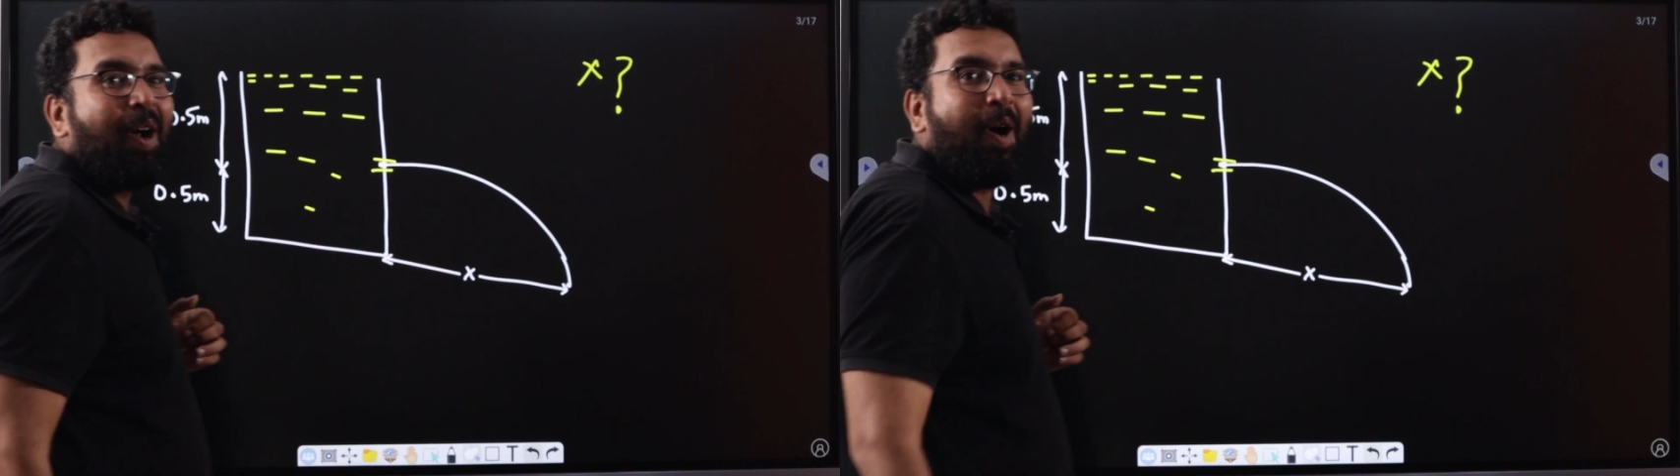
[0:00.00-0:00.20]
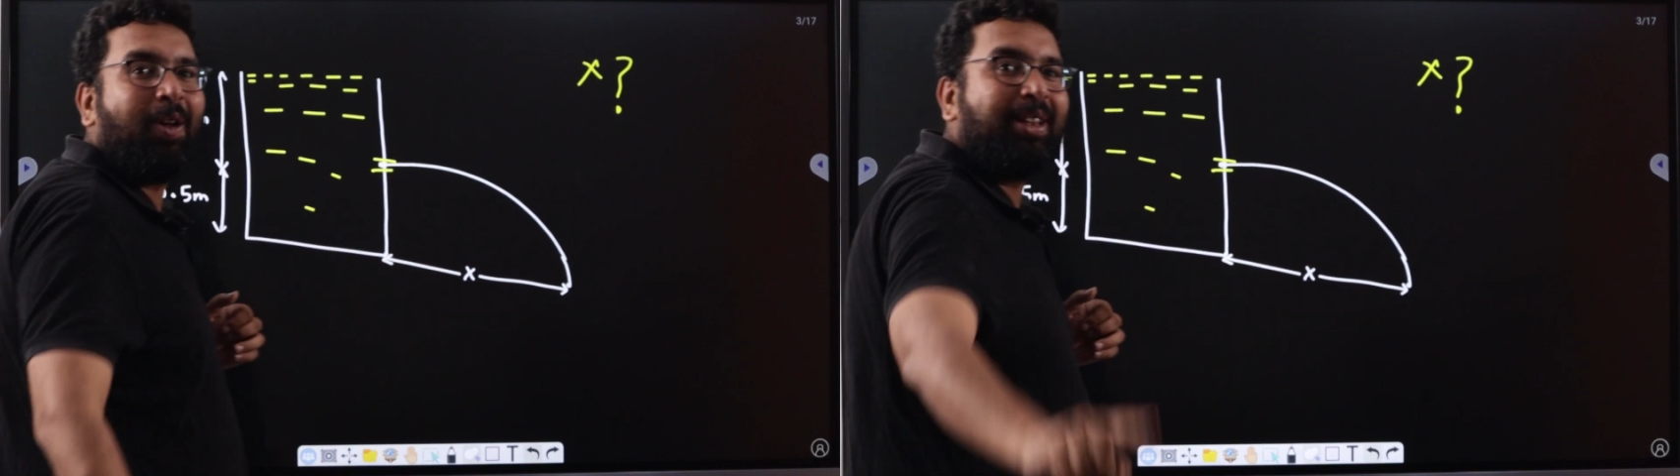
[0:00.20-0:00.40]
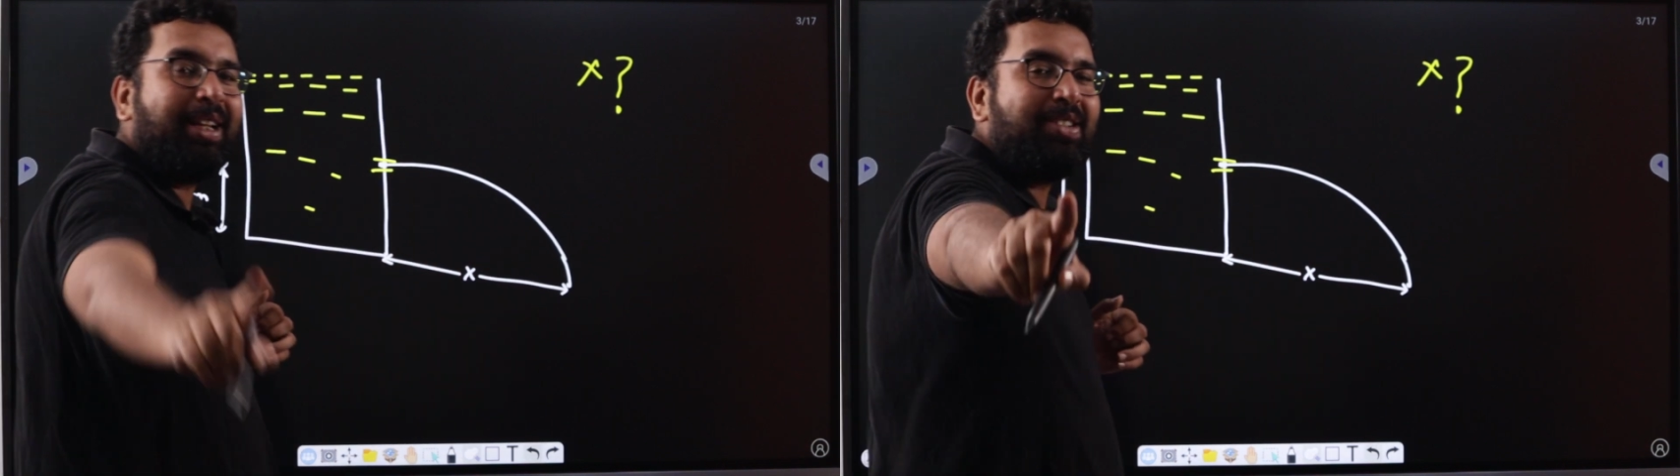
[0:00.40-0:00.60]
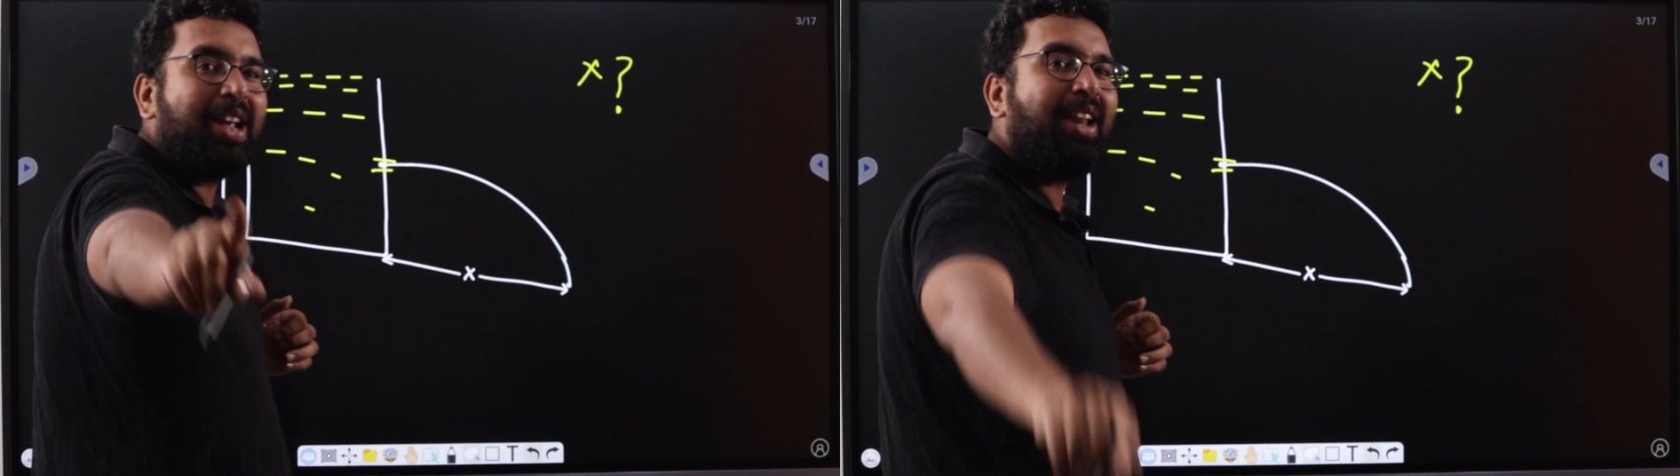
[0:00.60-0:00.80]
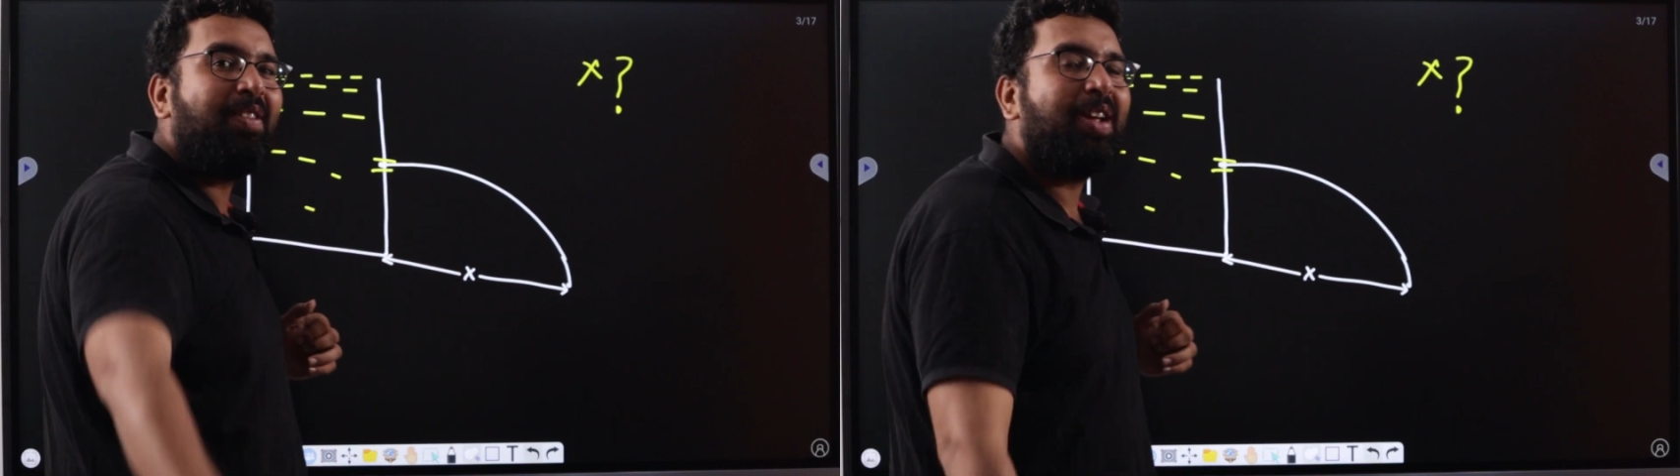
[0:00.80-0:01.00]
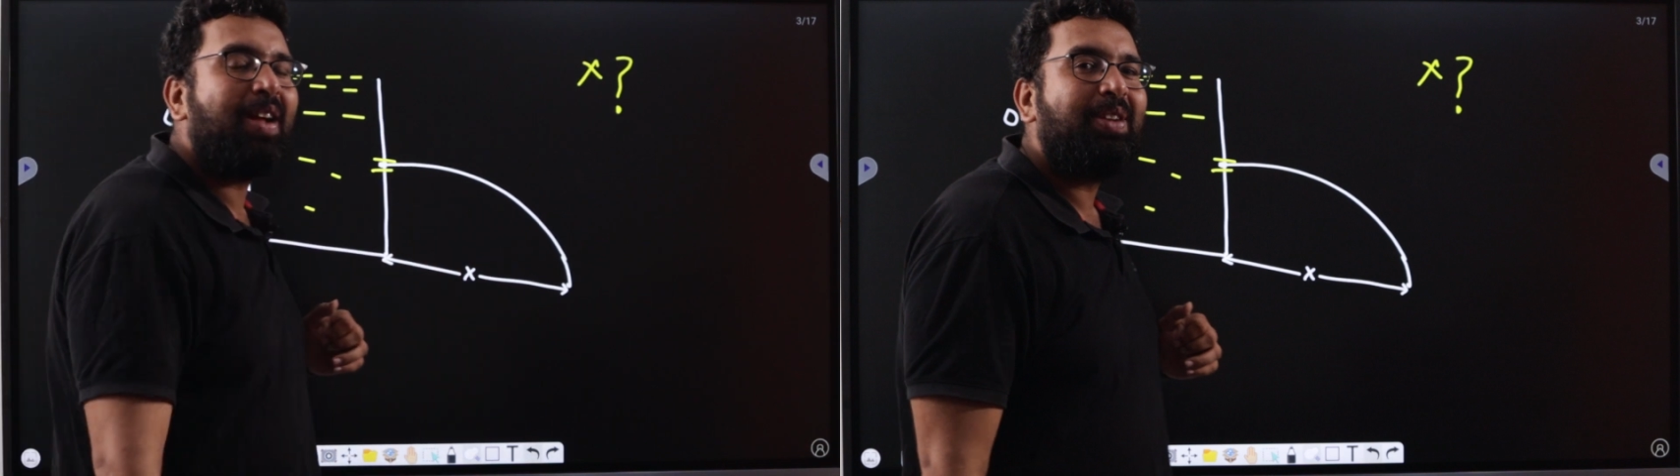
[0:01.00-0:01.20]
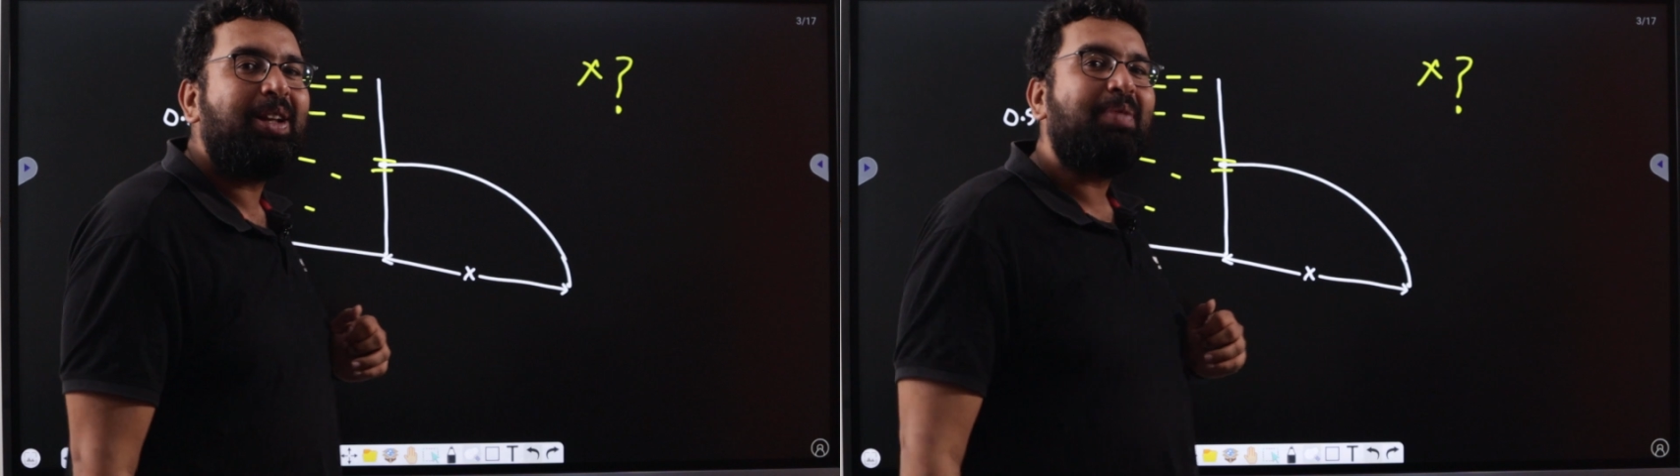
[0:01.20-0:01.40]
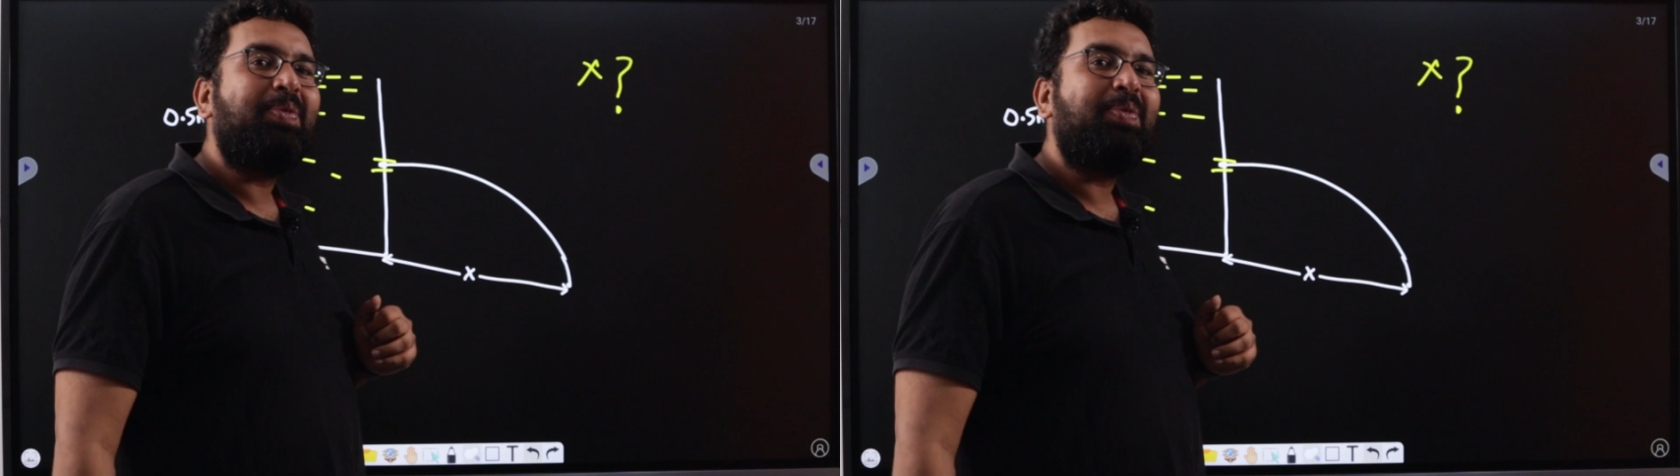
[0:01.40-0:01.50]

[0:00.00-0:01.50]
On this channel, we have done the